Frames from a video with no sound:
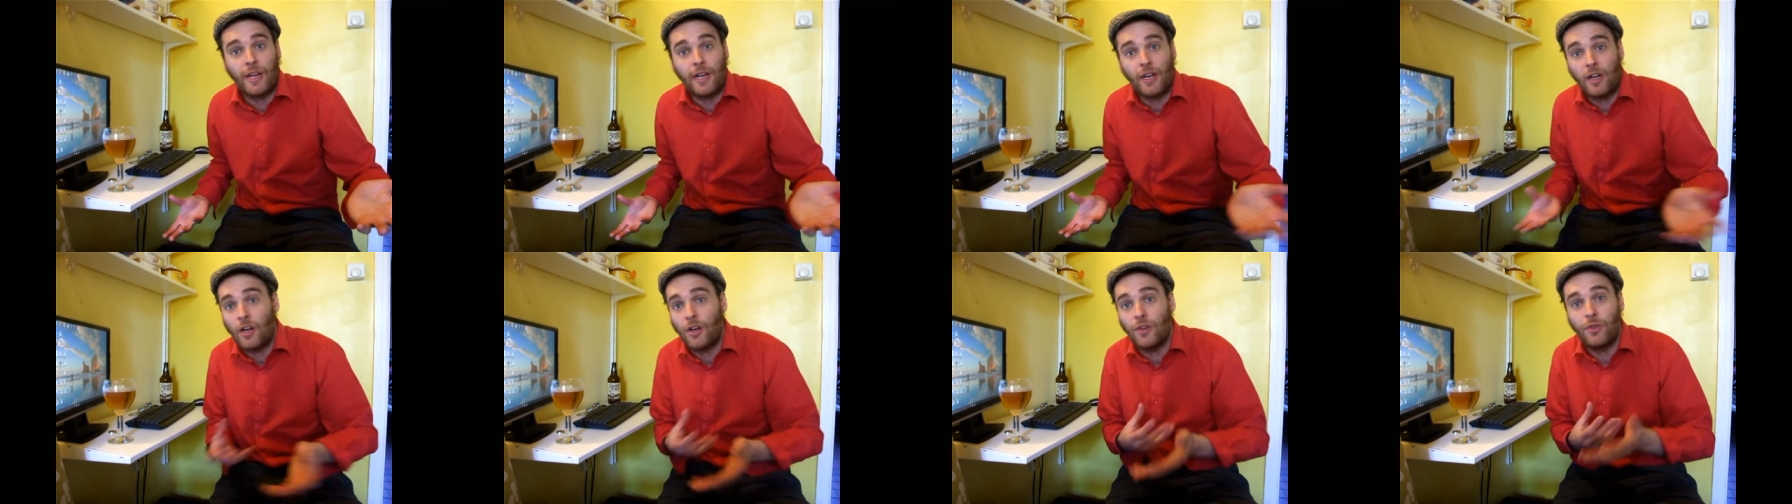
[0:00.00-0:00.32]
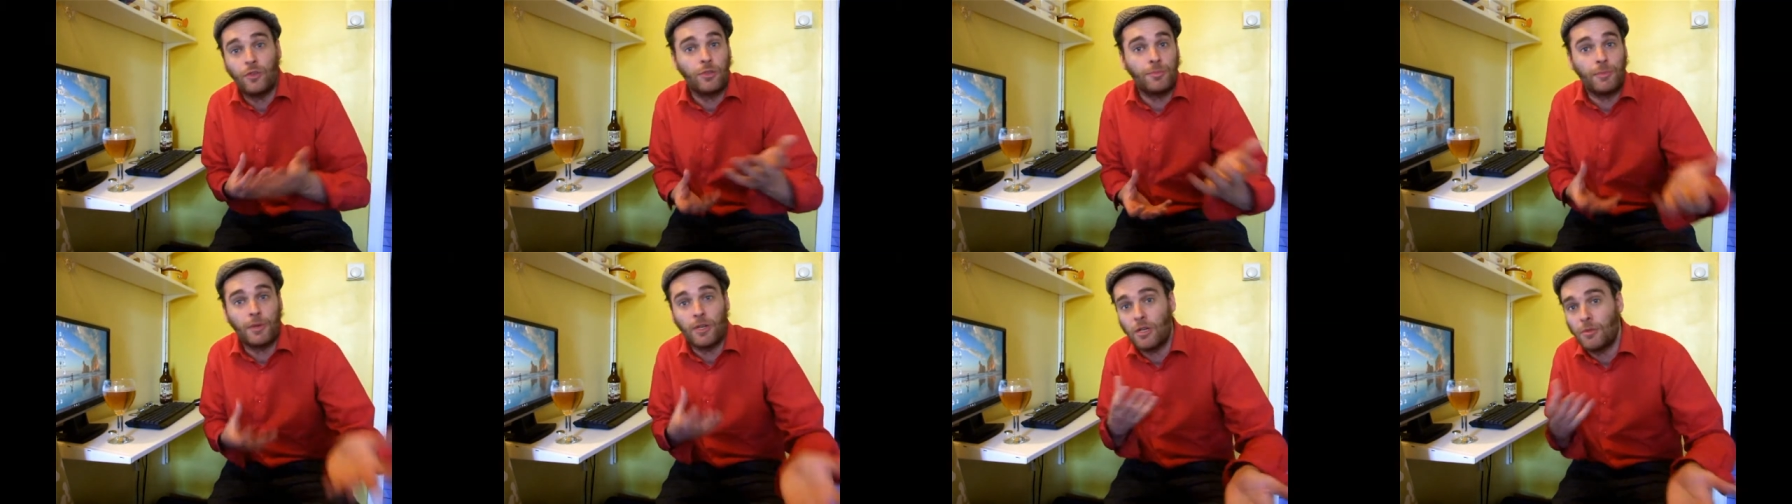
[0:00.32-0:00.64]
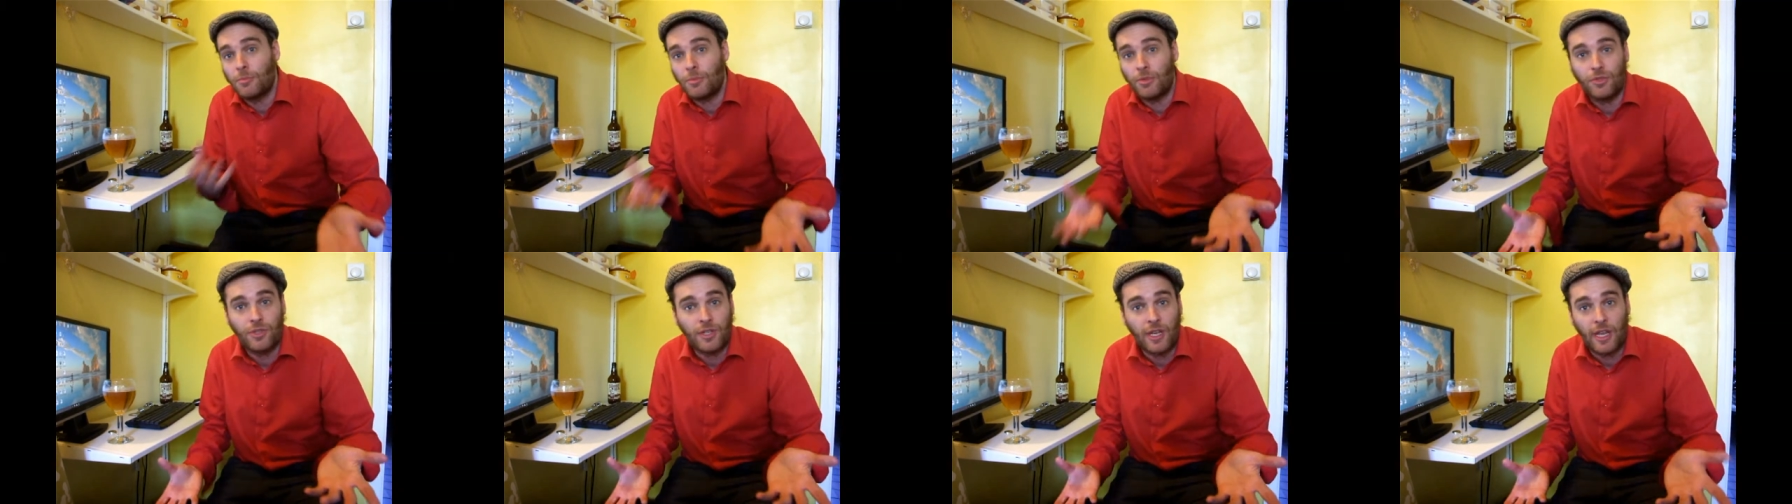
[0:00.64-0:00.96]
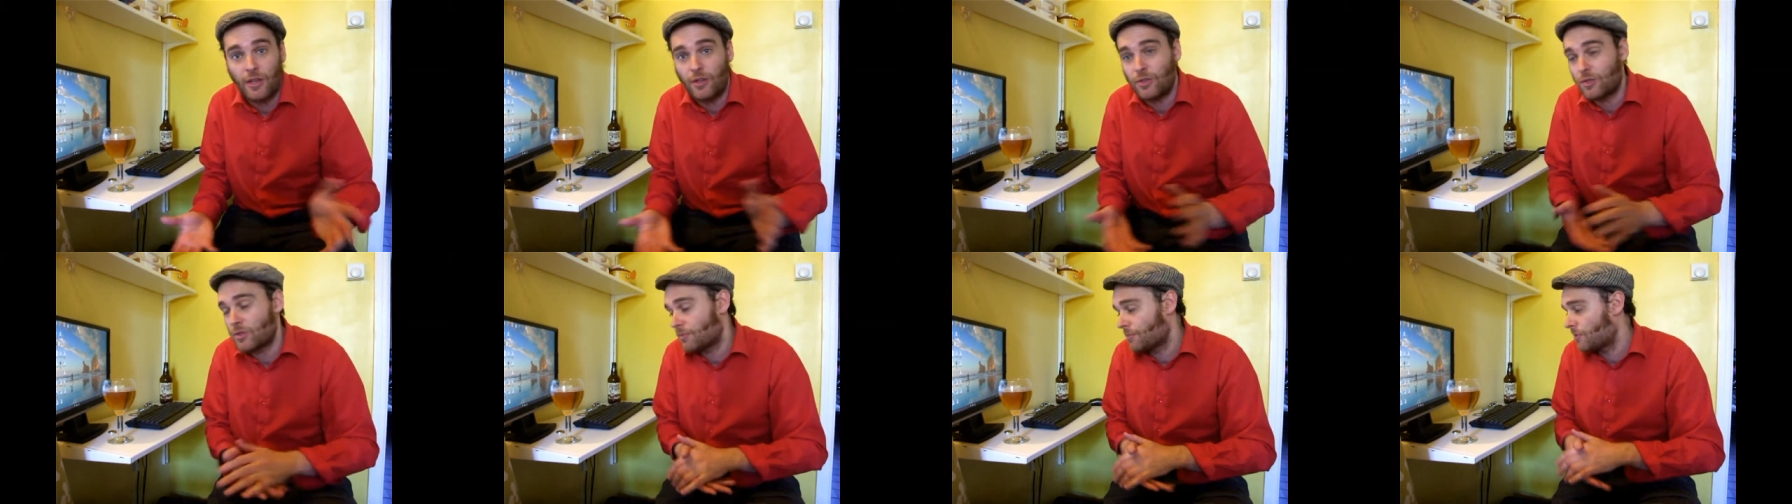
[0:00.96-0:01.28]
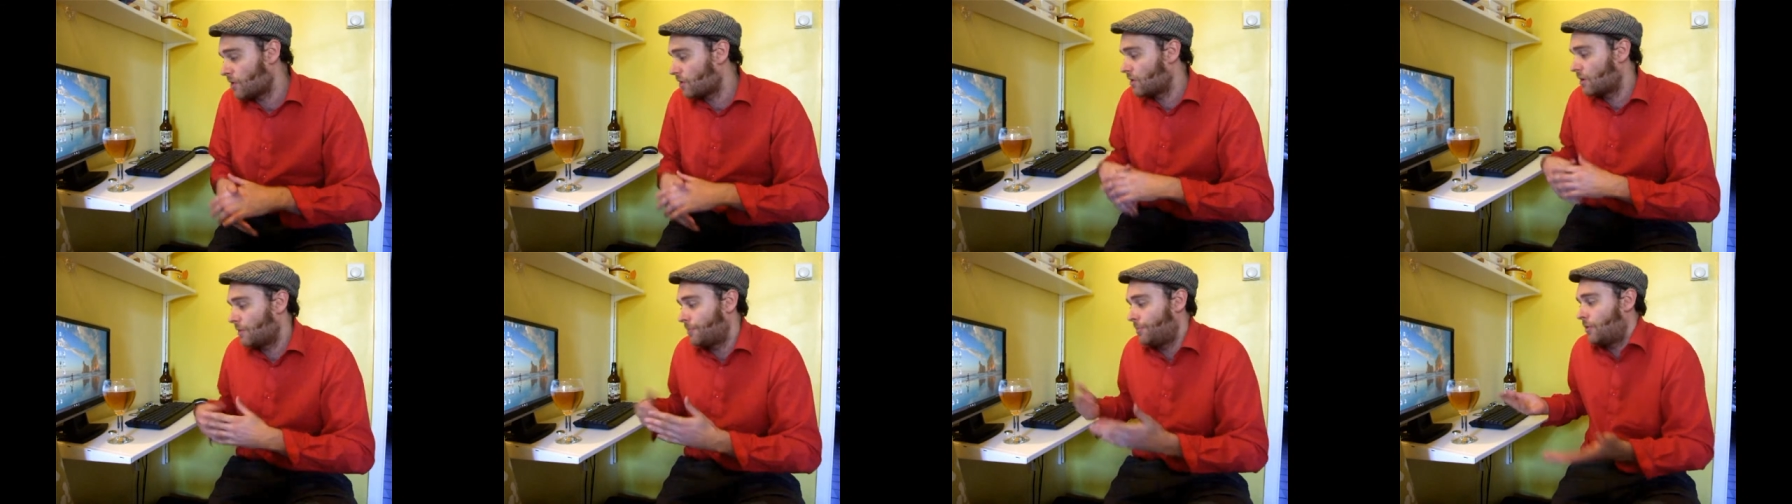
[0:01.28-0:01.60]
I can't use my normal scale, so I'm
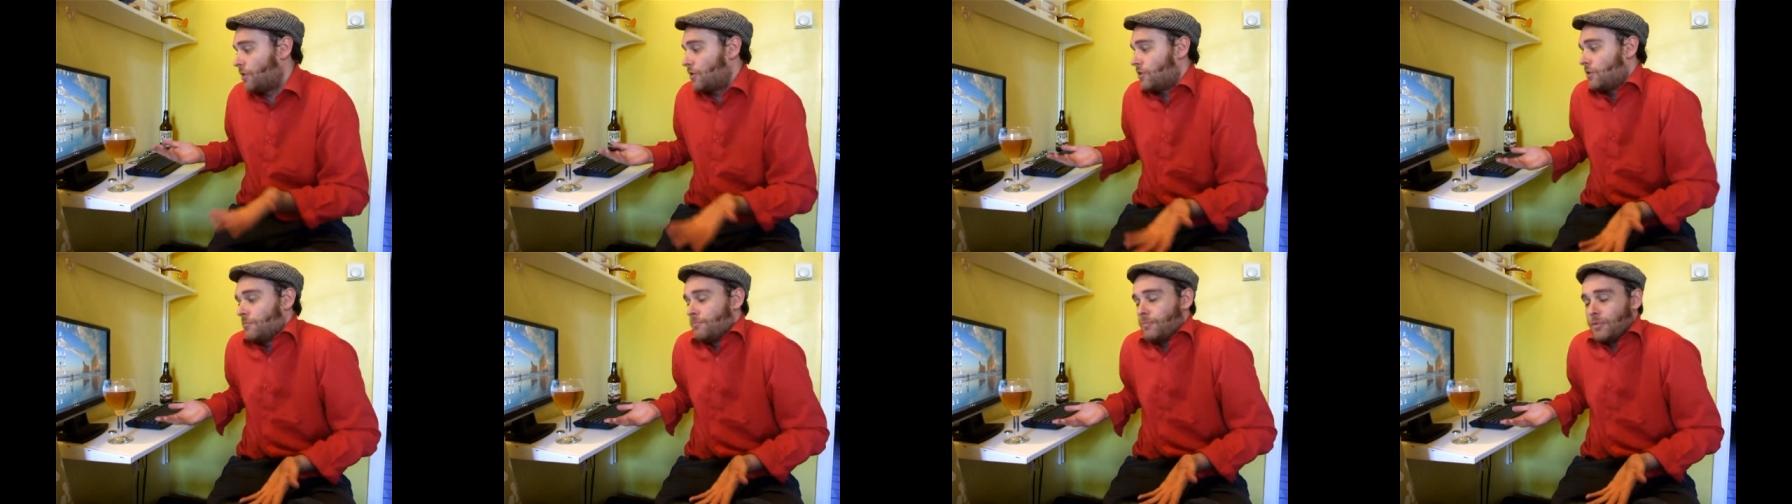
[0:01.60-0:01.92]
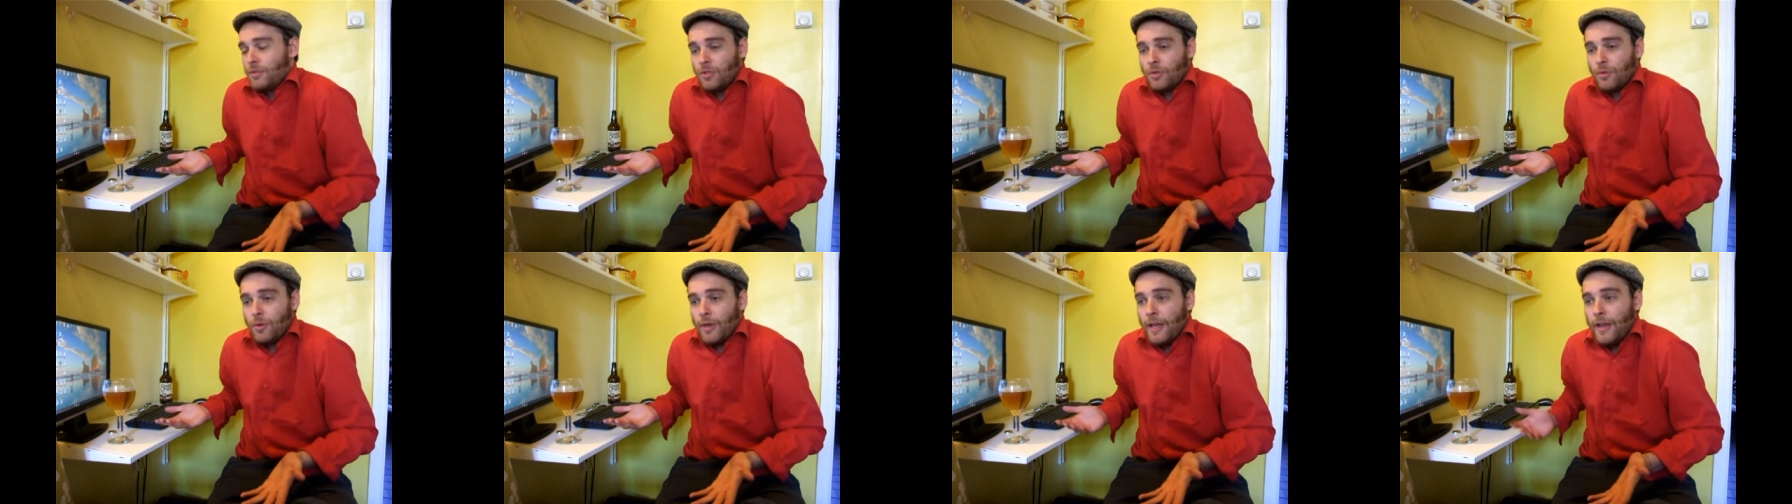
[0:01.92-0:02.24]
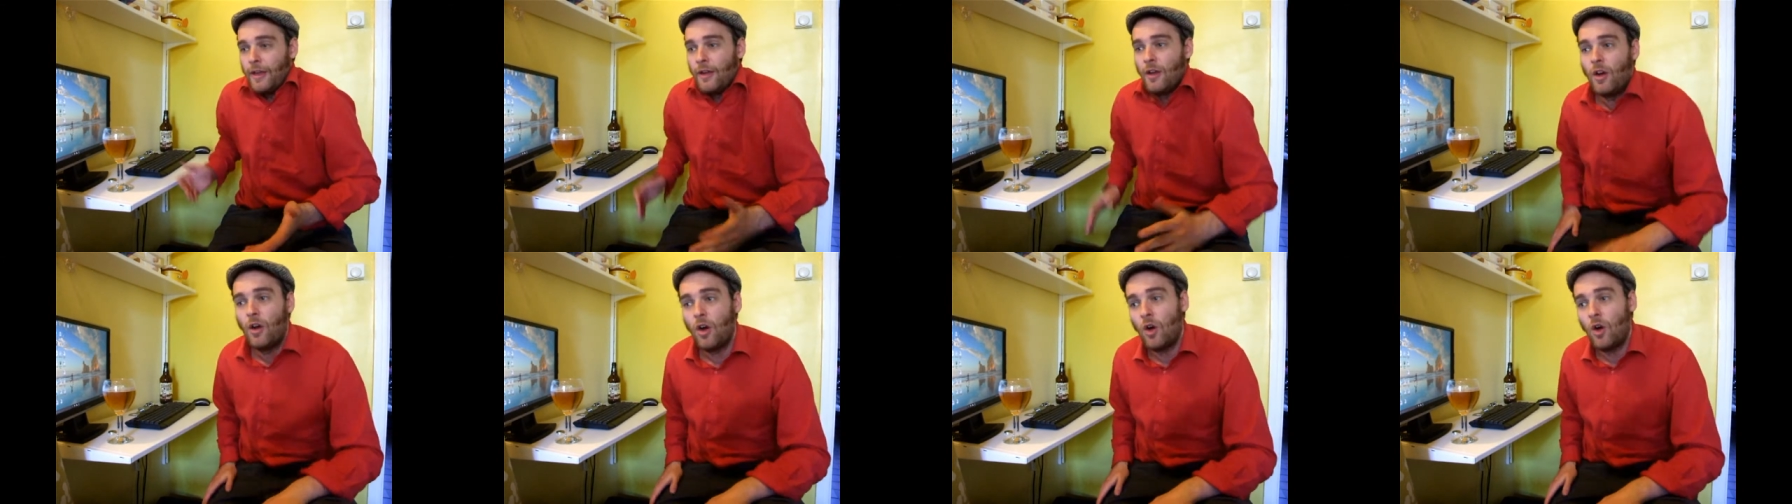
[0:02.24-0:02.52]
not going to put a number to it.